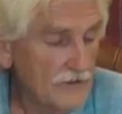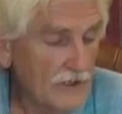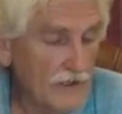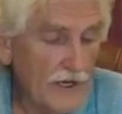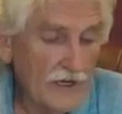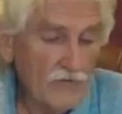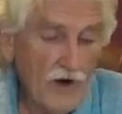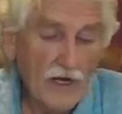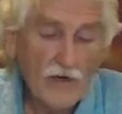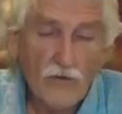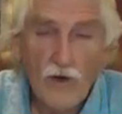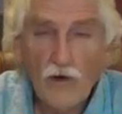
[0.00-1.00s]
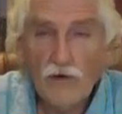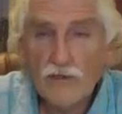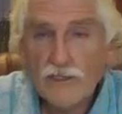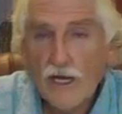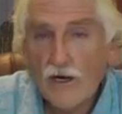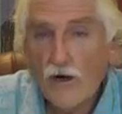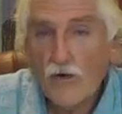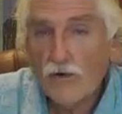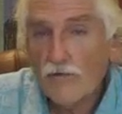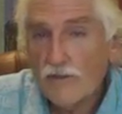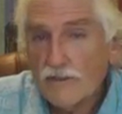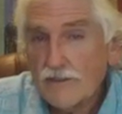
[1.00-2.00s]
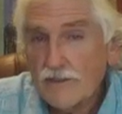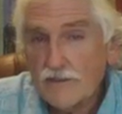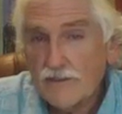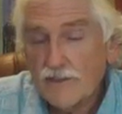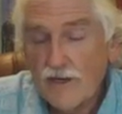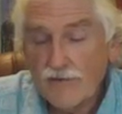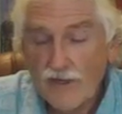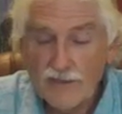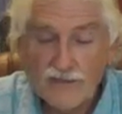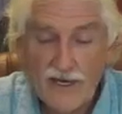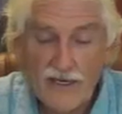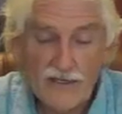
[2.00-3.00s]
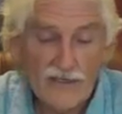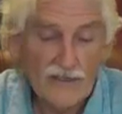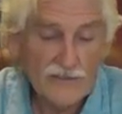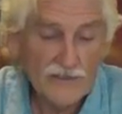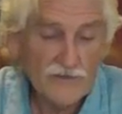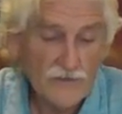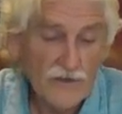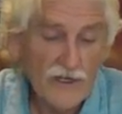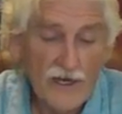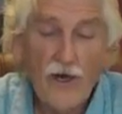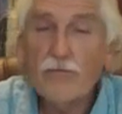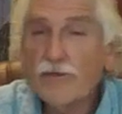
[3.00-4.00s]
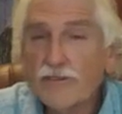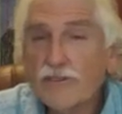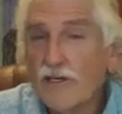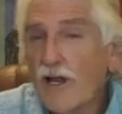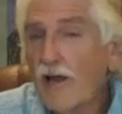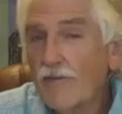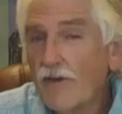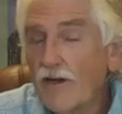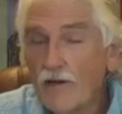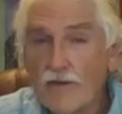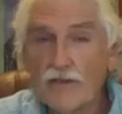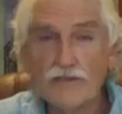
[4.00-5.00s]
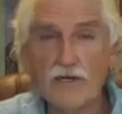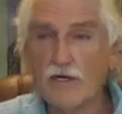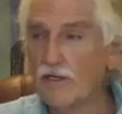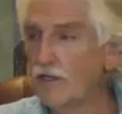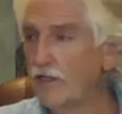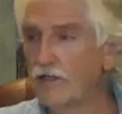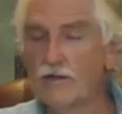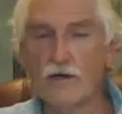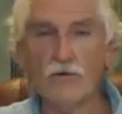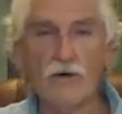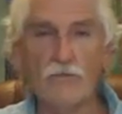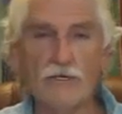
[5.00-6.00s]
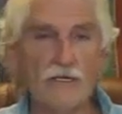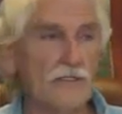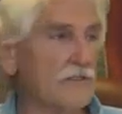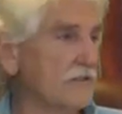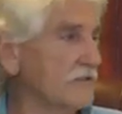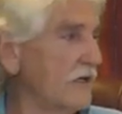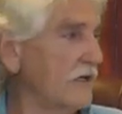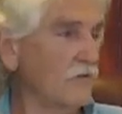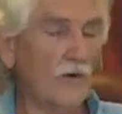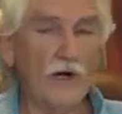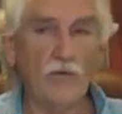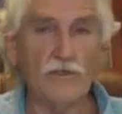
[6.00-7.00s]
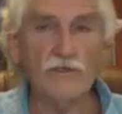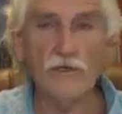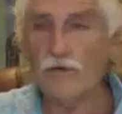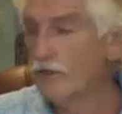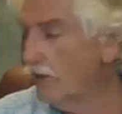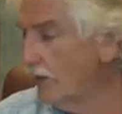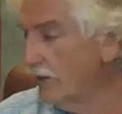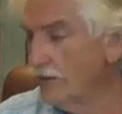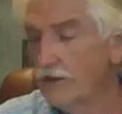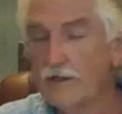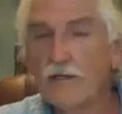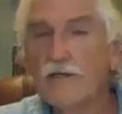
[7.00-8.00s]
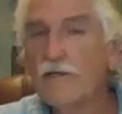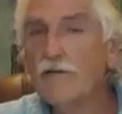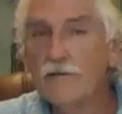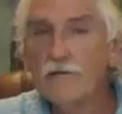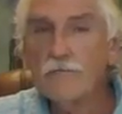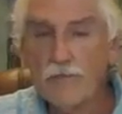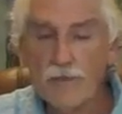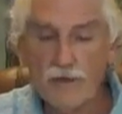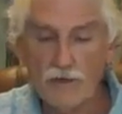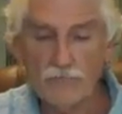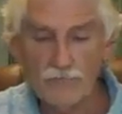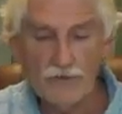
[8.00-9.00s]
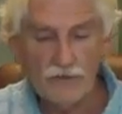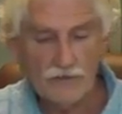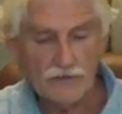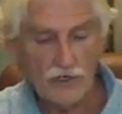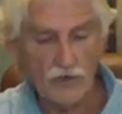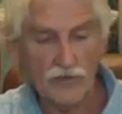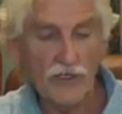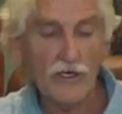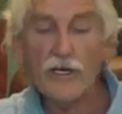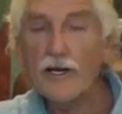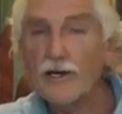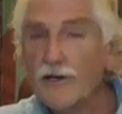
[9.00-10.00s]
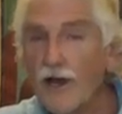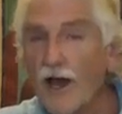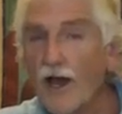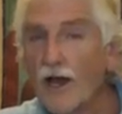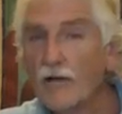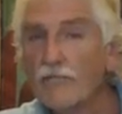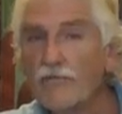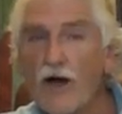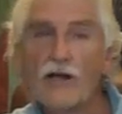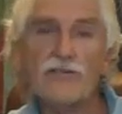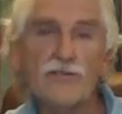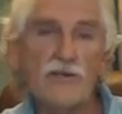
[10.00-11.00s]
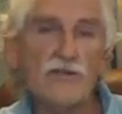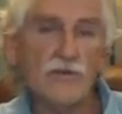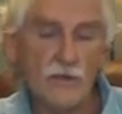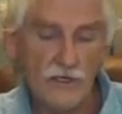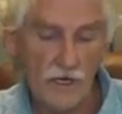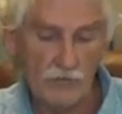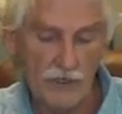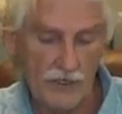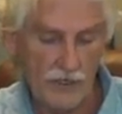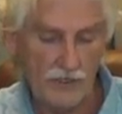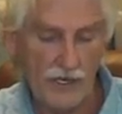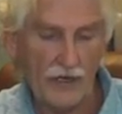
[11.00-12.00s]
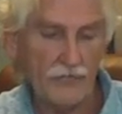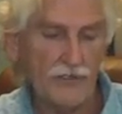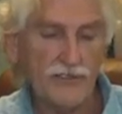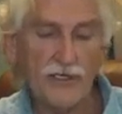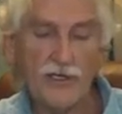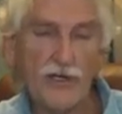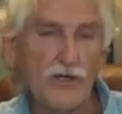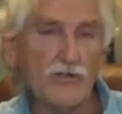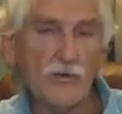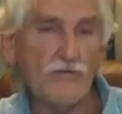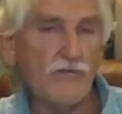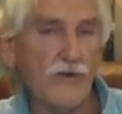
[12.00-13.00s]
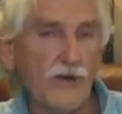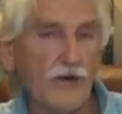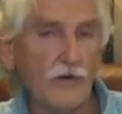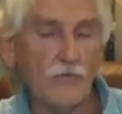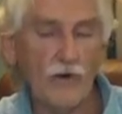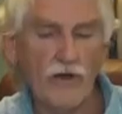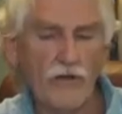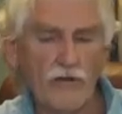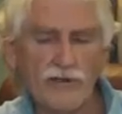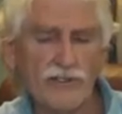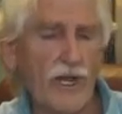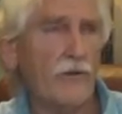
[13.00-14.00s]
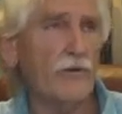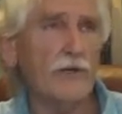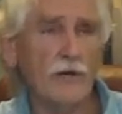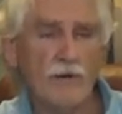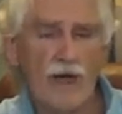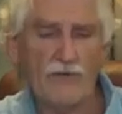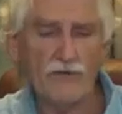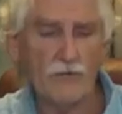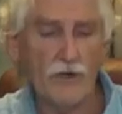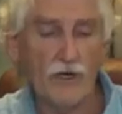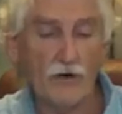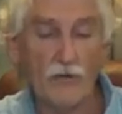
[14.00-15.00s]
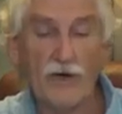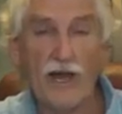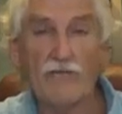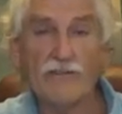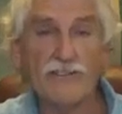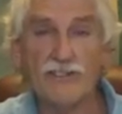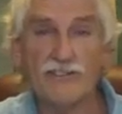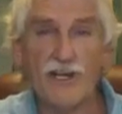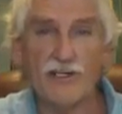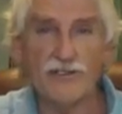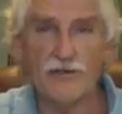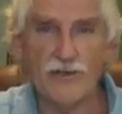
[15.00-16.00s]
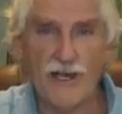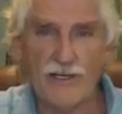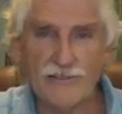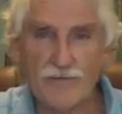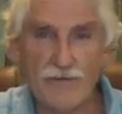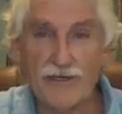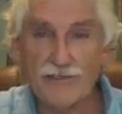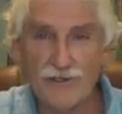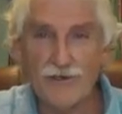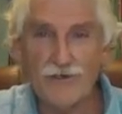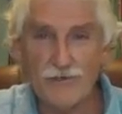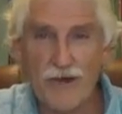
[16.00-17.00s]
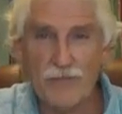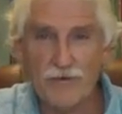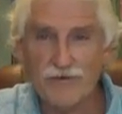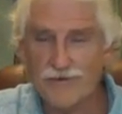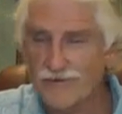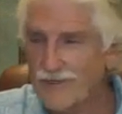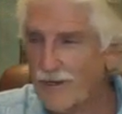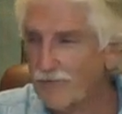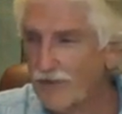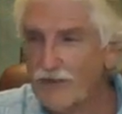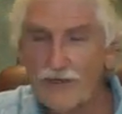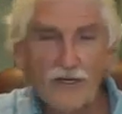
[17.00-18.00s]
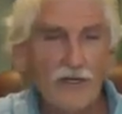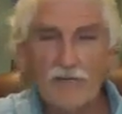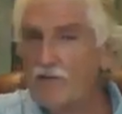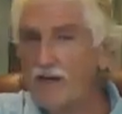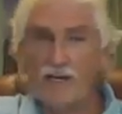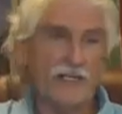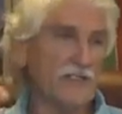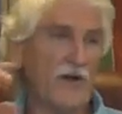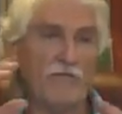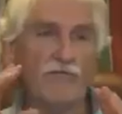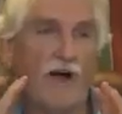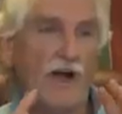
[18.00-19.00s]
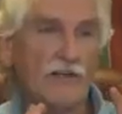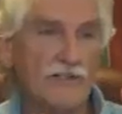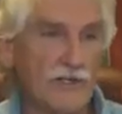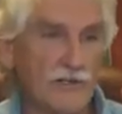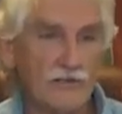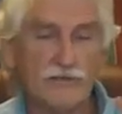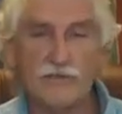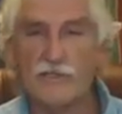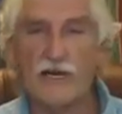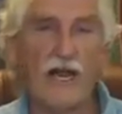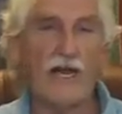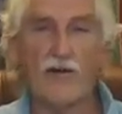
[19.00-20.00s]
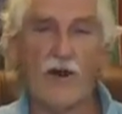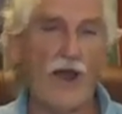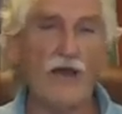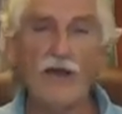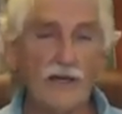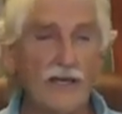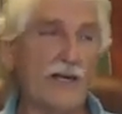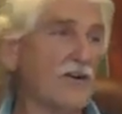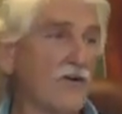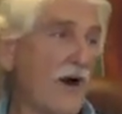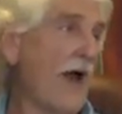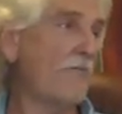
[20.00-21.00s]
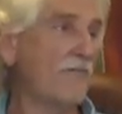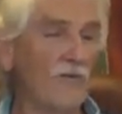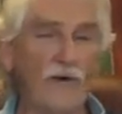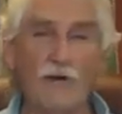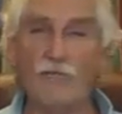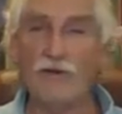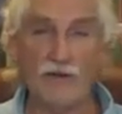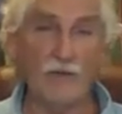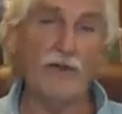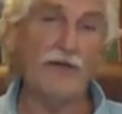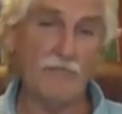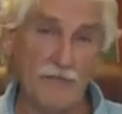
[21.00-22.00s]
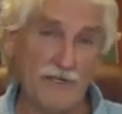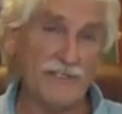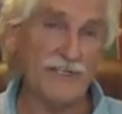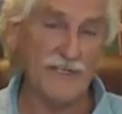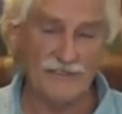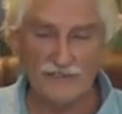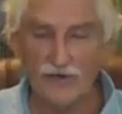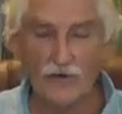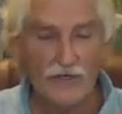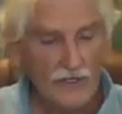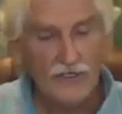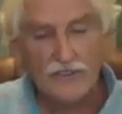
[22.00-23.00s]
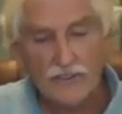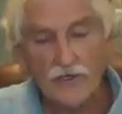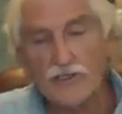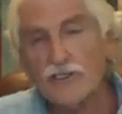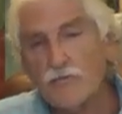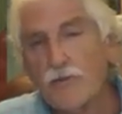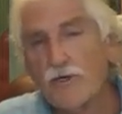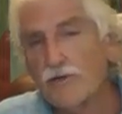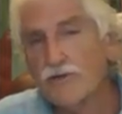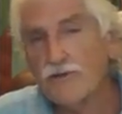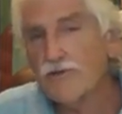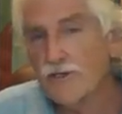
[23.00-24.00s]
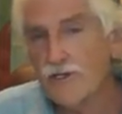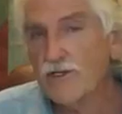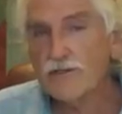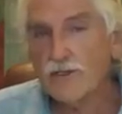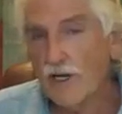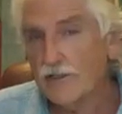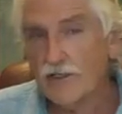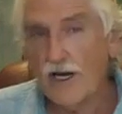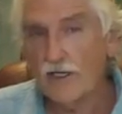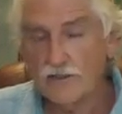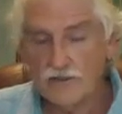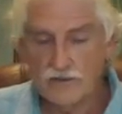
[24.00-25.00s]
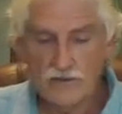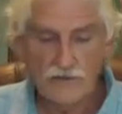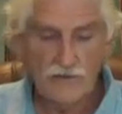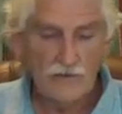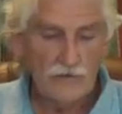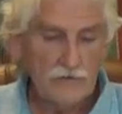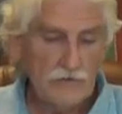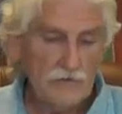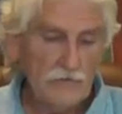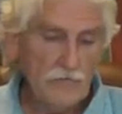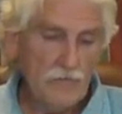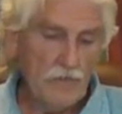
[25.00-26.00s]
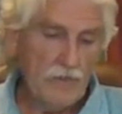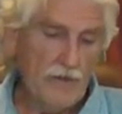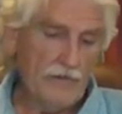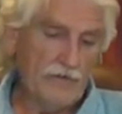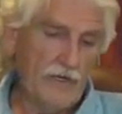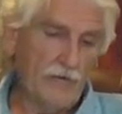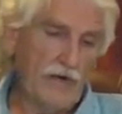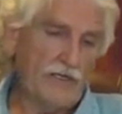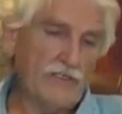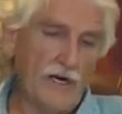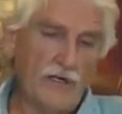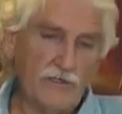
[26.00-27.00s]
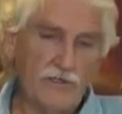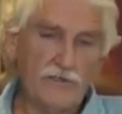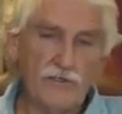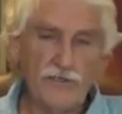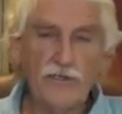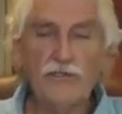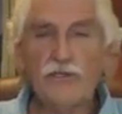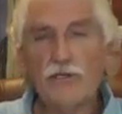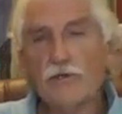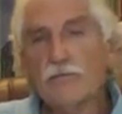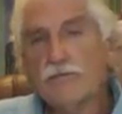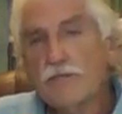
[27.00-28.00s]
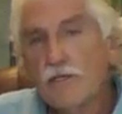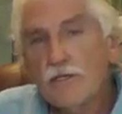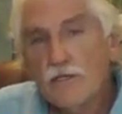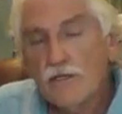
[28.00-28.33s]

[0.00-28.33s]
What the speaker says: a lot of rock and rollers got a hold of us and stuff like that, and it just really helped us a lot then. And they started getting their remedies and started, wow, what's going on here? So little at a time, Fox News would come in, ABC News would film, either the state would come after me or we'd have a sensational case that makes the newspapers or something. And then it gets on Fox News, and then I get crap for it, but then we get busy. And so it just built through the years like that. And then when I started doing the YouTubes,